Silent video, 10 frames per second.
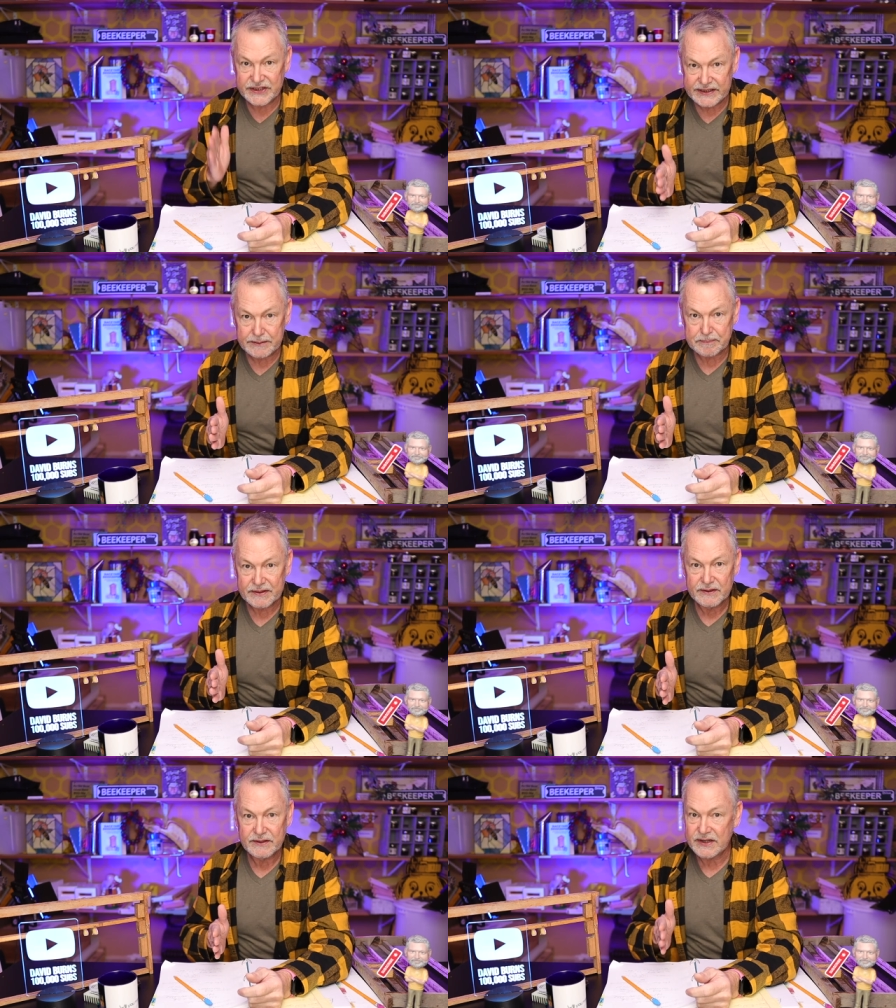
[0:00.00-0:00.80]
deep,
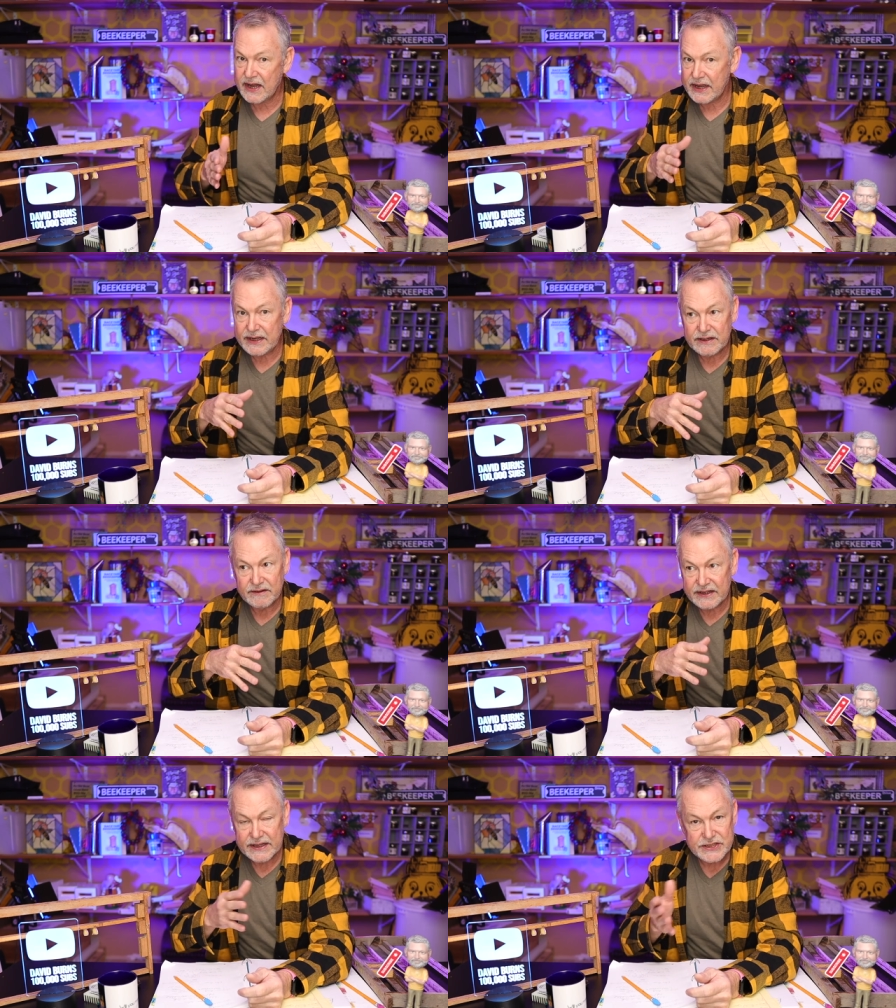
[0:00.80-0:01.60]

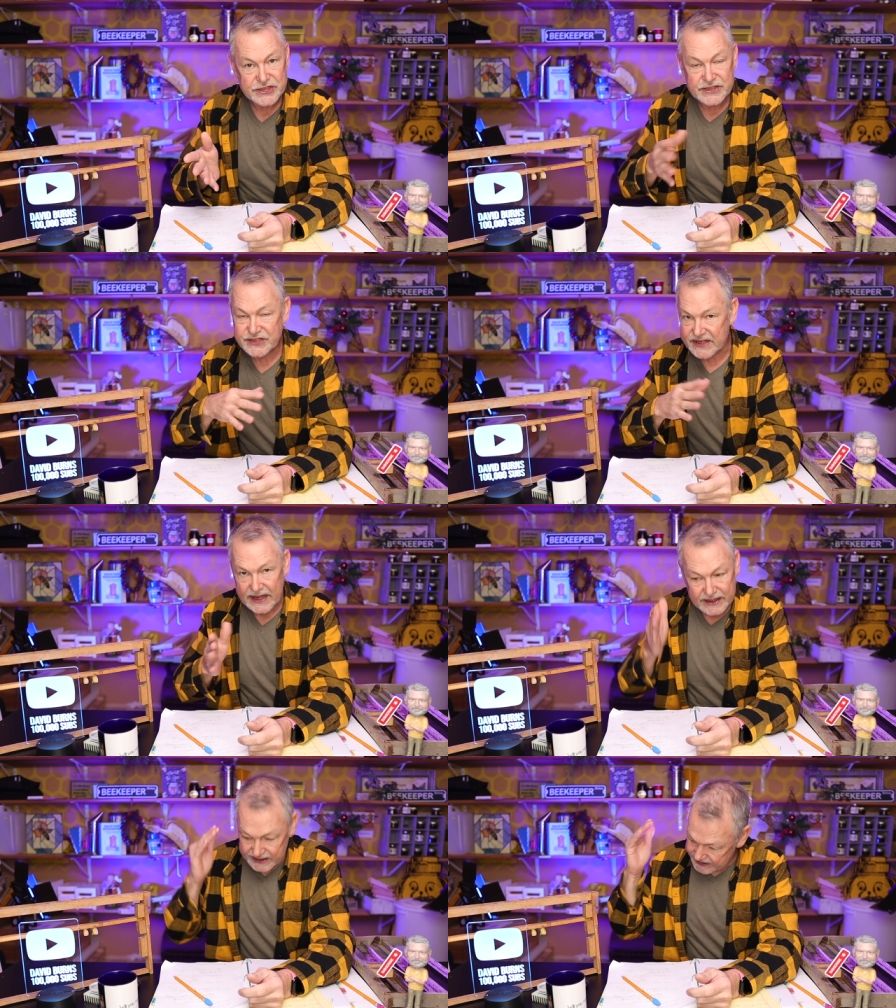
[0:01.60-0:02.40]
nine inches,
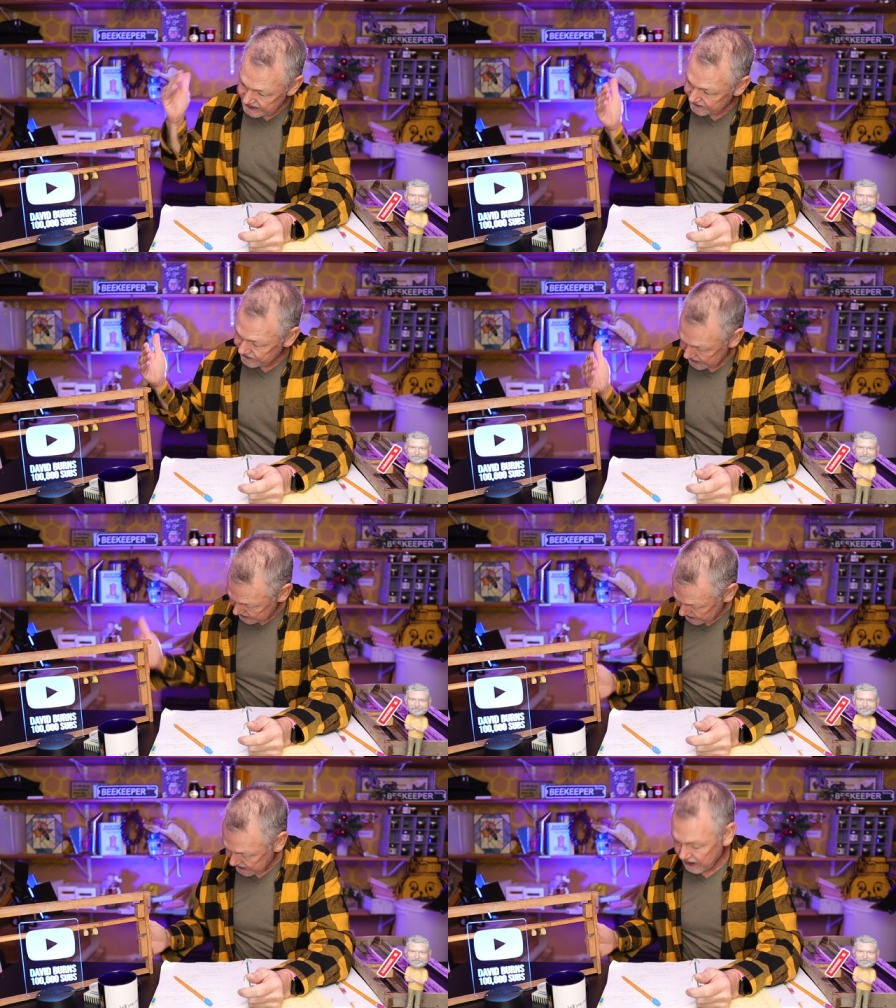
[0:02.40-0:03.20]
nine and an eighth
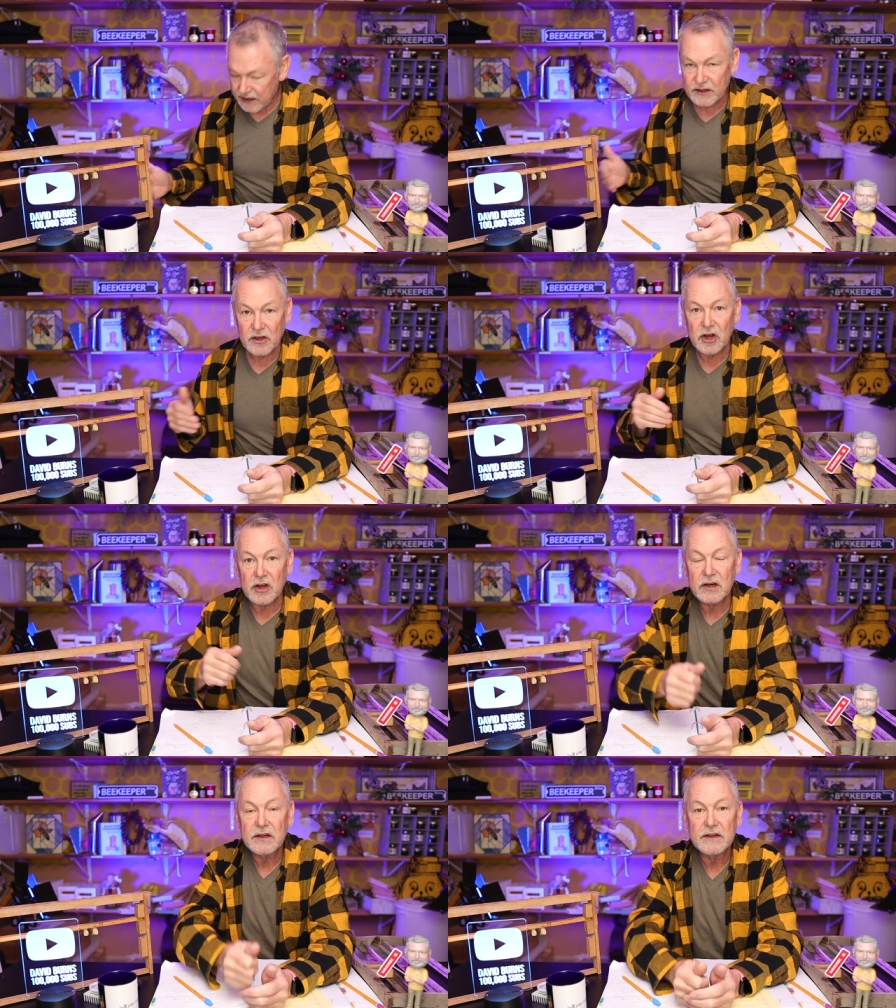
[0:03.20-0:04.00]
uh,
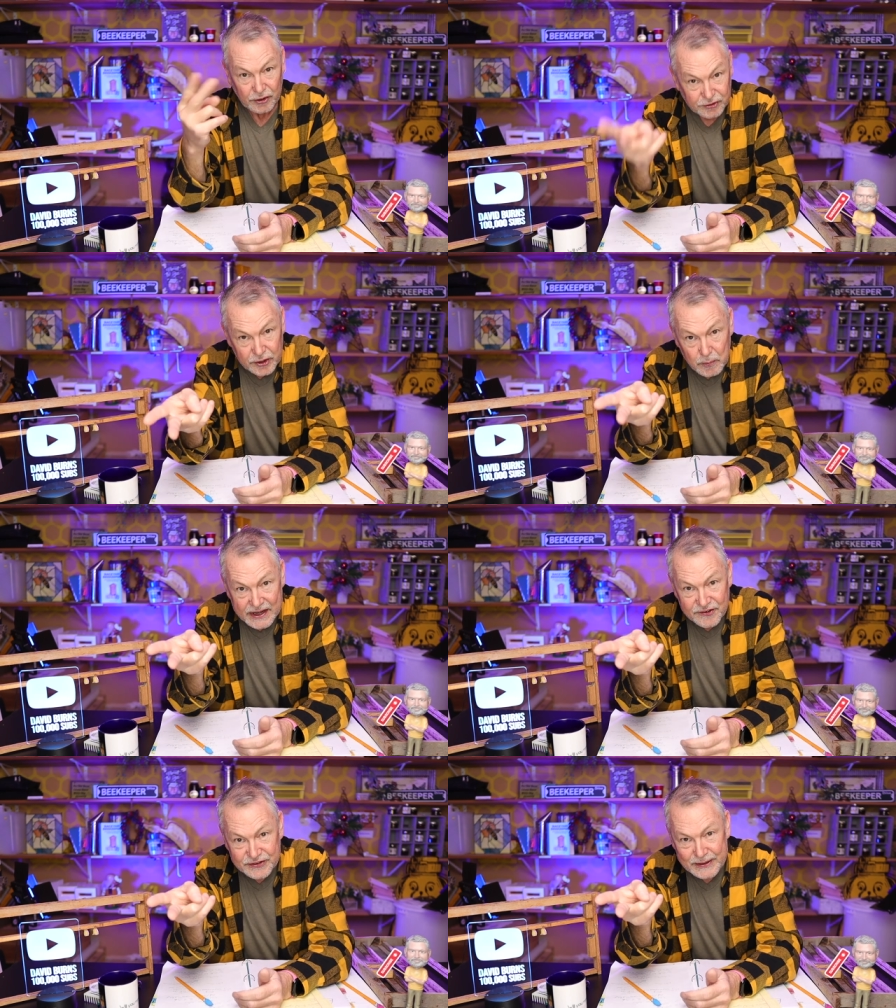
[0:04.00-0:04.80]
long. So two ways